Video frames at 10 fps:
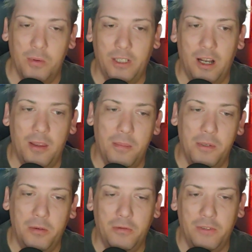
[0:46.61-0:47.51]
where we got the
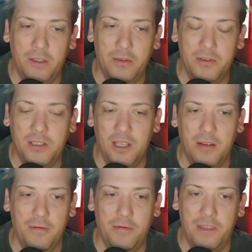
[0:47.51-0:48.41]
big reveals
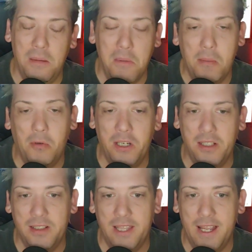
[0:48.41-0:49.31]
of the memories